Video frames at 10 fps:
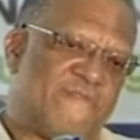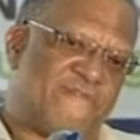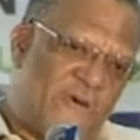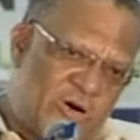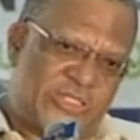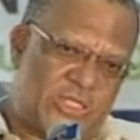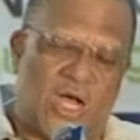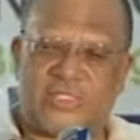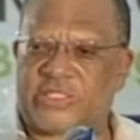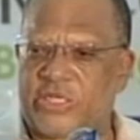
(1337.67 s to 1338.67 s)
First
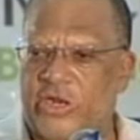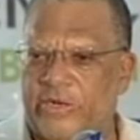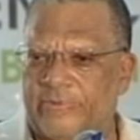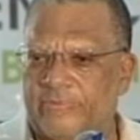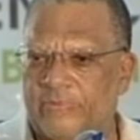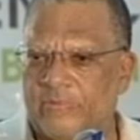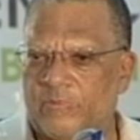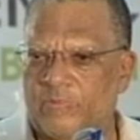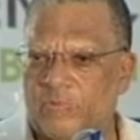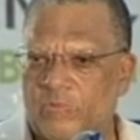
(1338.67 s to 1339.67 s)
concern
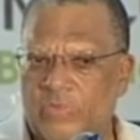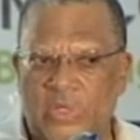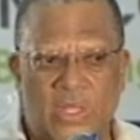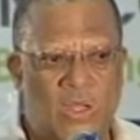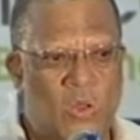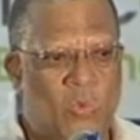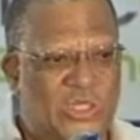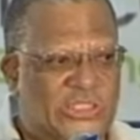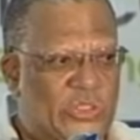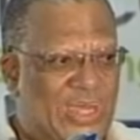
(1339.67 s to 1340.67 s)

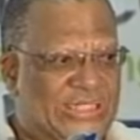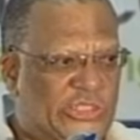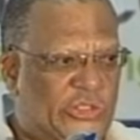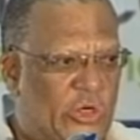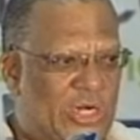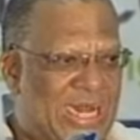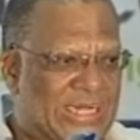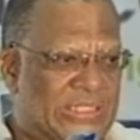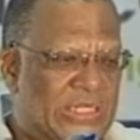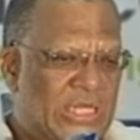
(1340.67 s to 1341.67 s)
was to ensure
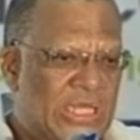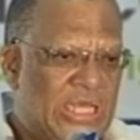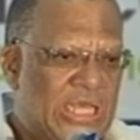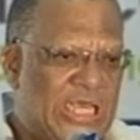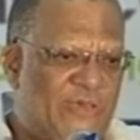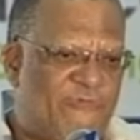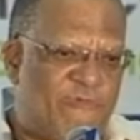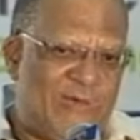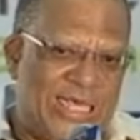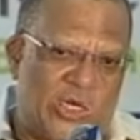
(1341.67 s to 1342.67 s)
that
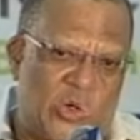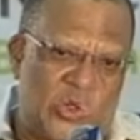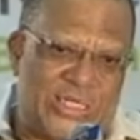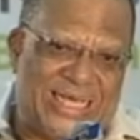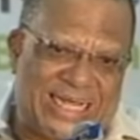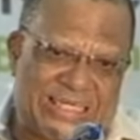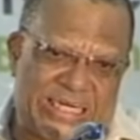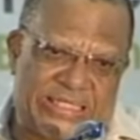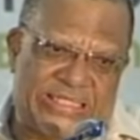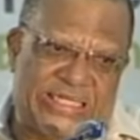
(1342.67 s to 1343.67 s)
if we could get
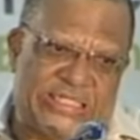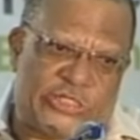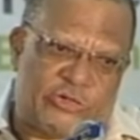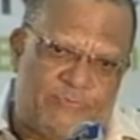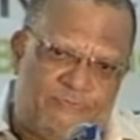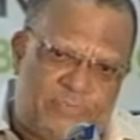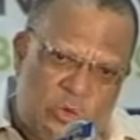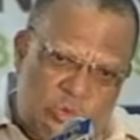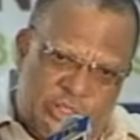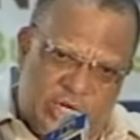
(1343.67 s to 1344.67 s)
a
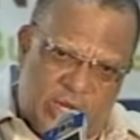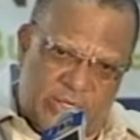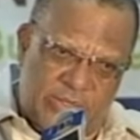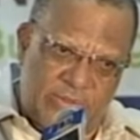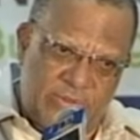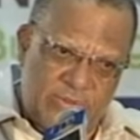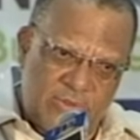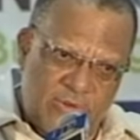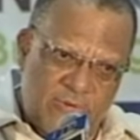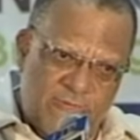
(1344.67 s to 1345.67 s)
distribution
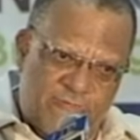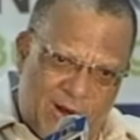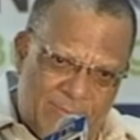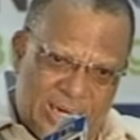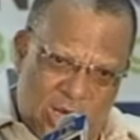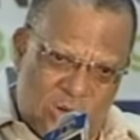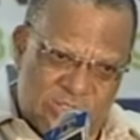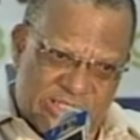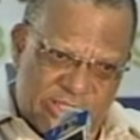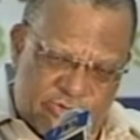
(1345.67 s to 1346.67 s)
from the
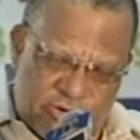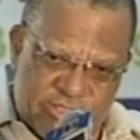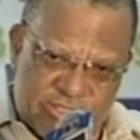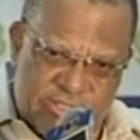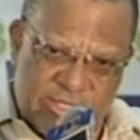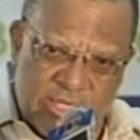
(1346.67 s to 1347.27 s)
Housing Trust,